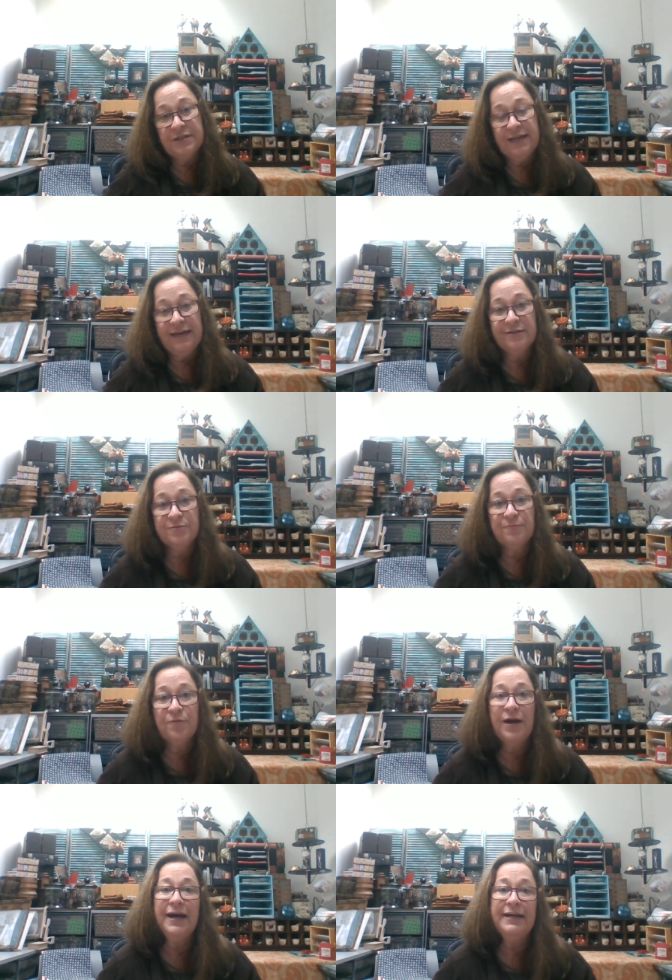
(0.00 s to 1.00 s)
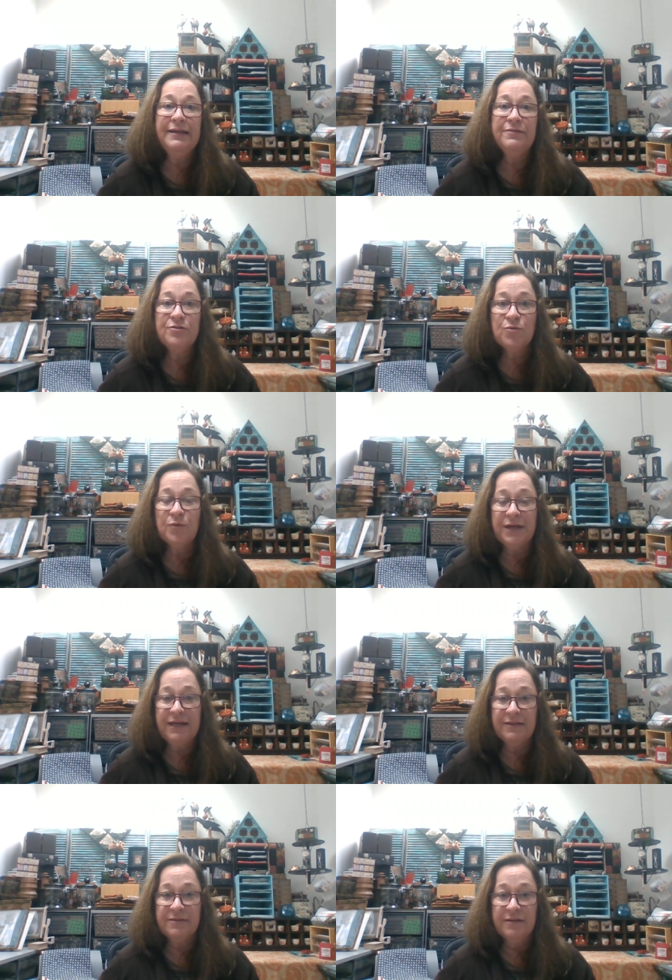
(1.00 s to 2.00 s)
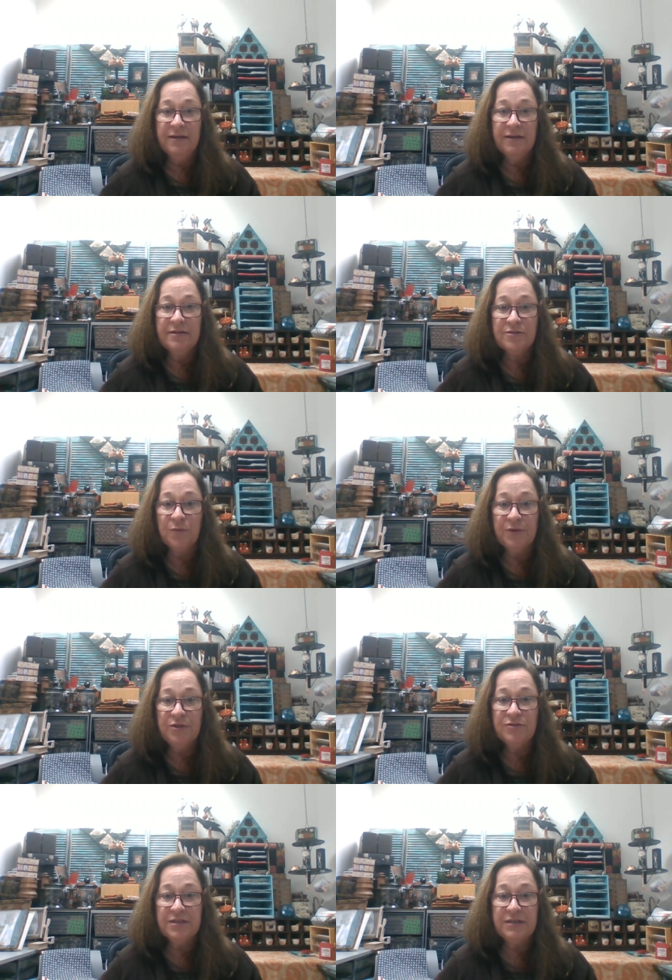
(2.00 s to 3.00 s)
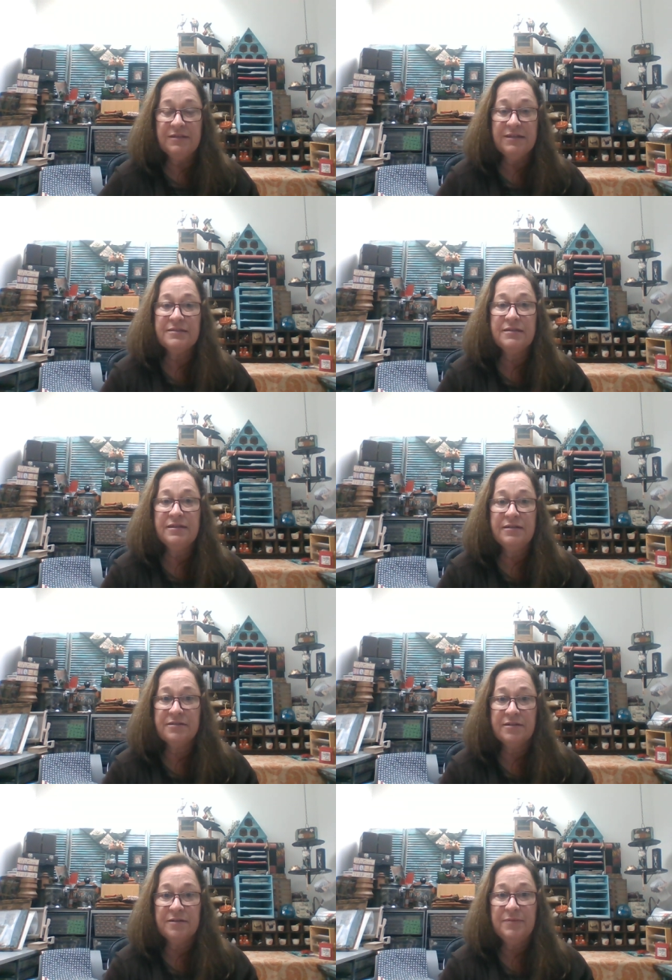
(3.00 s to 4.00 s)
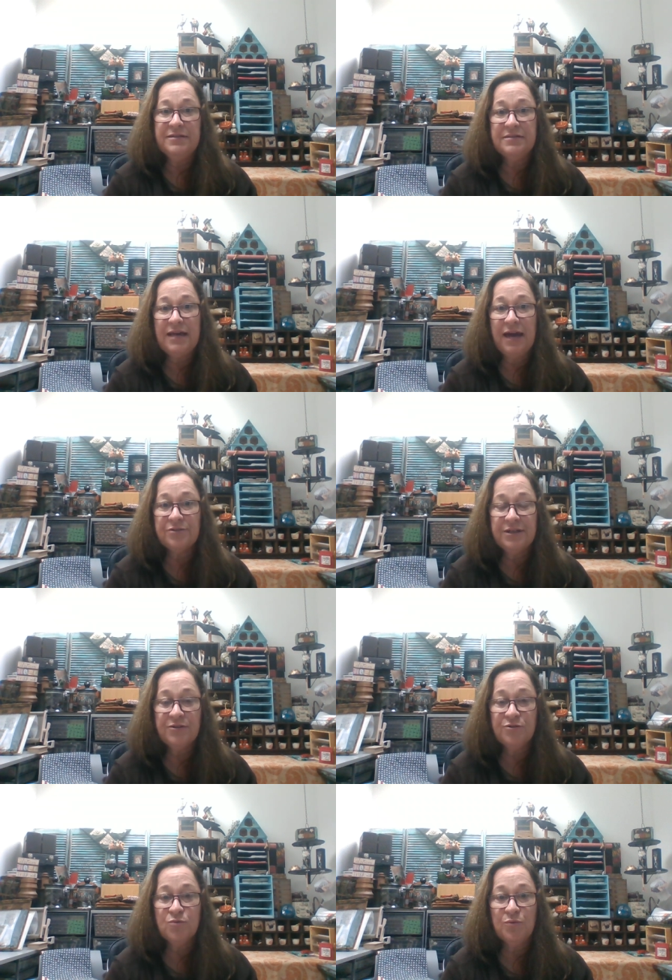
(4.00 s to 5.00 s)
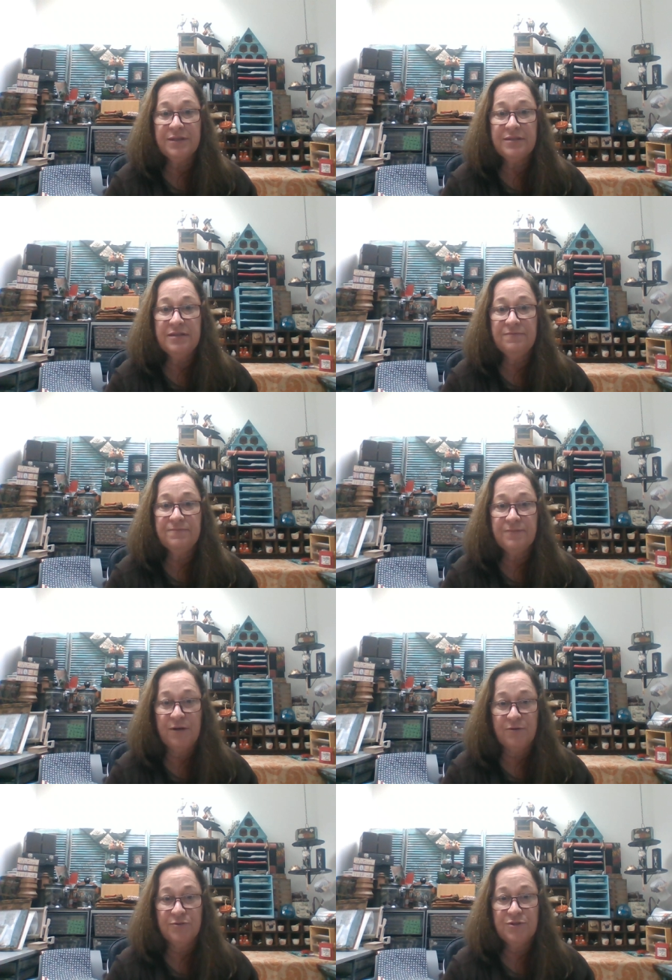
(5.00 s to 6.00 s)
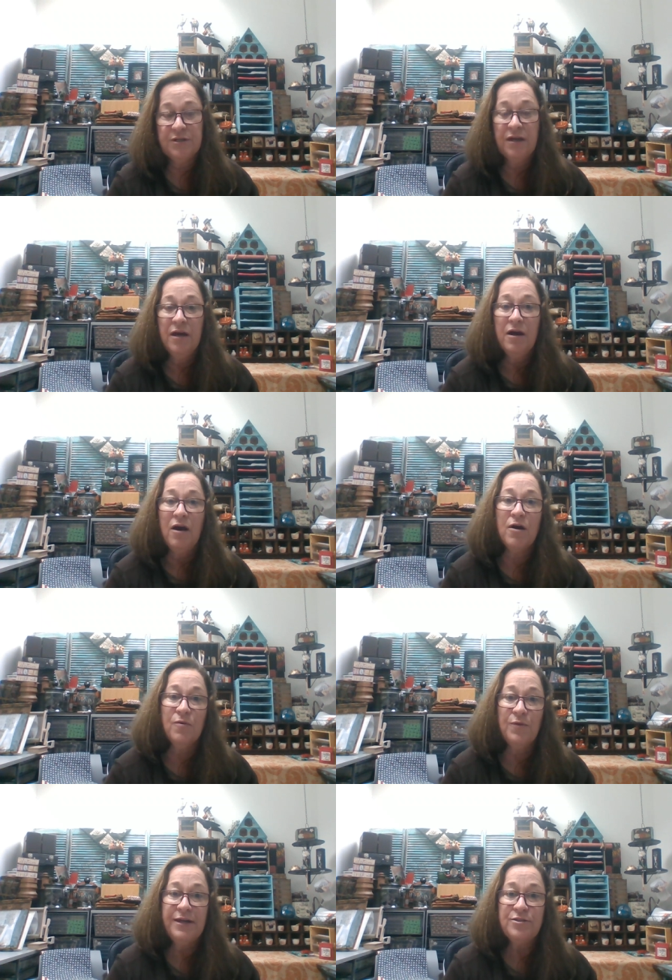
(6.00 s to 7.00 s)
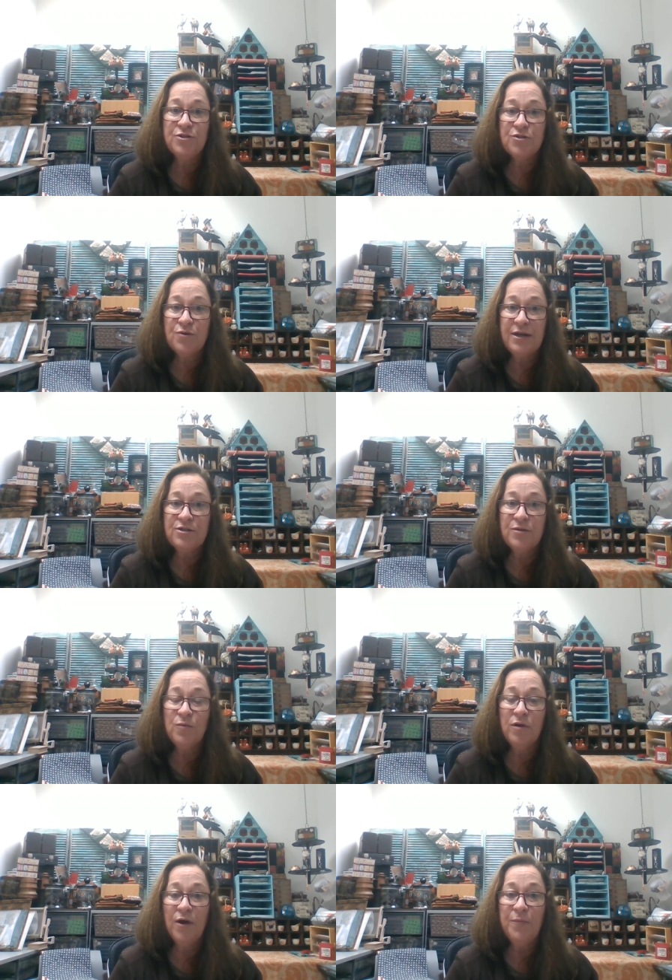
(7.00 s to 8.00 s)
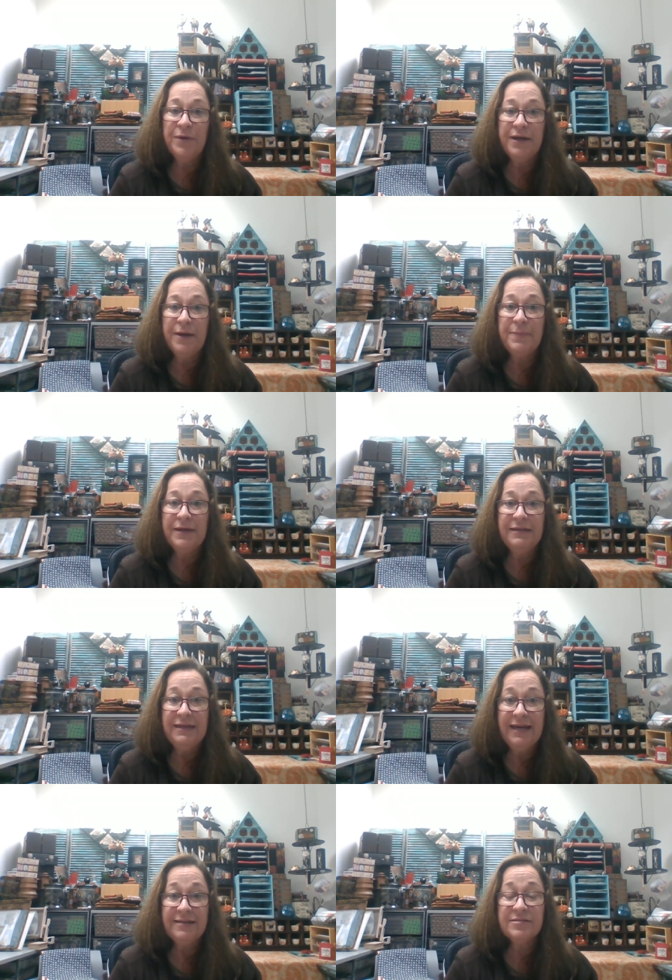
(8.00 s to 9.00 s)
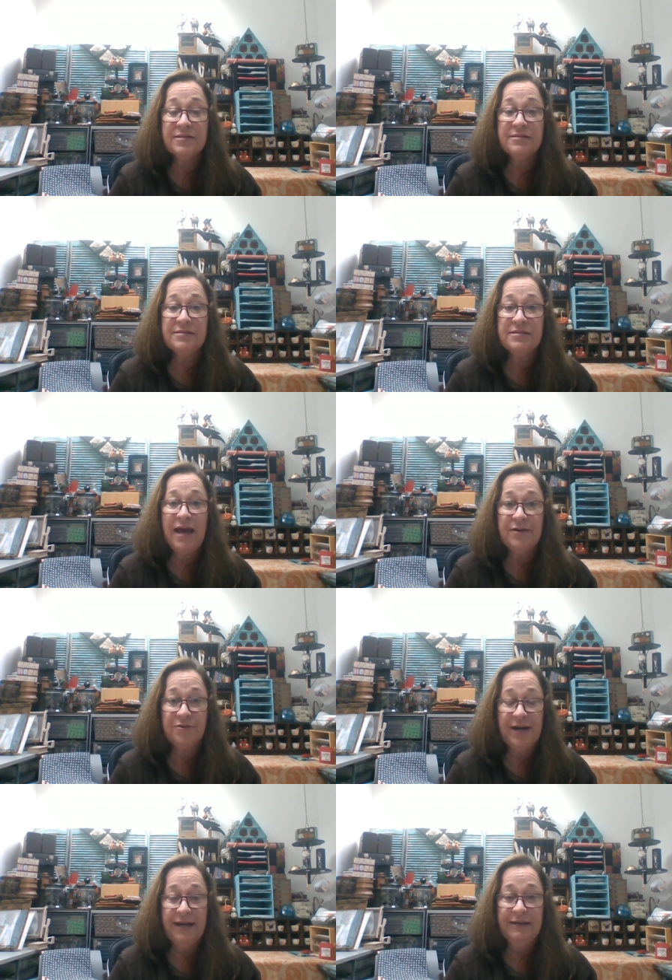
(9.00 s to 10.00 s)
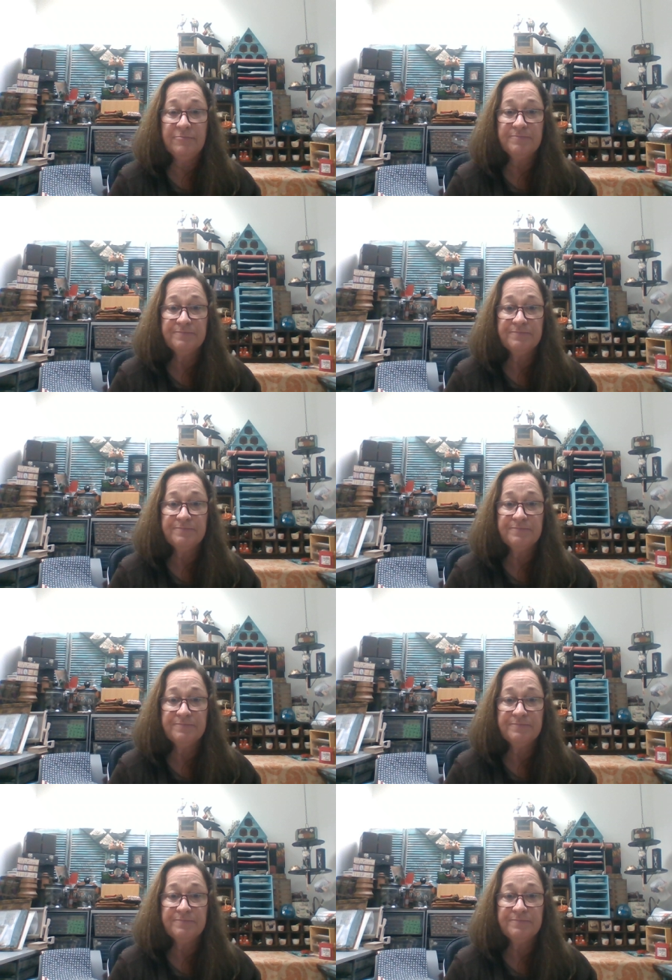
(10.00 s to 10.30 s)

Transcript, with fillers: today is Friday the 20th. So when you see this, it is going to be Saturday the 21st. Our registration will open up next Saturday,